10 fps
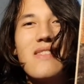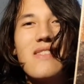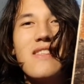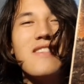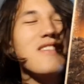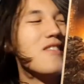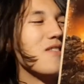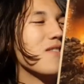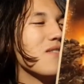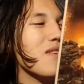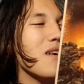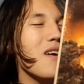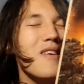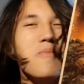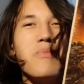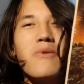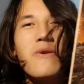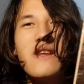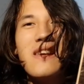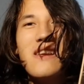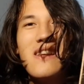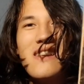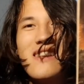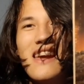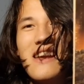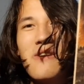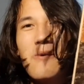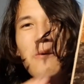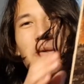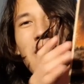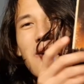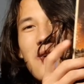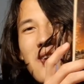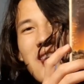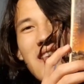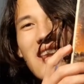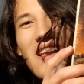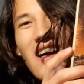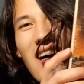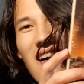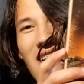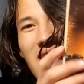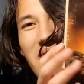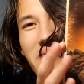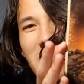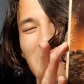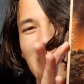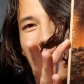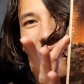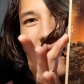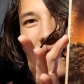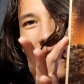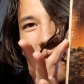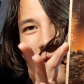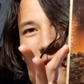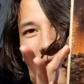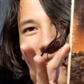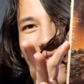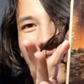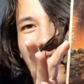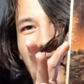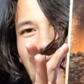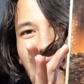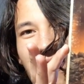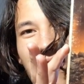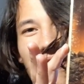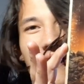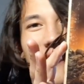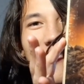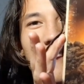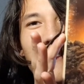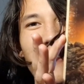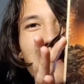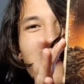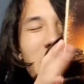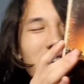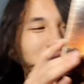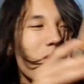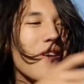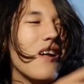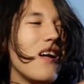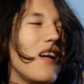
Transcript: This is a pretty dang cool record. Love the cover. Really, really great cover.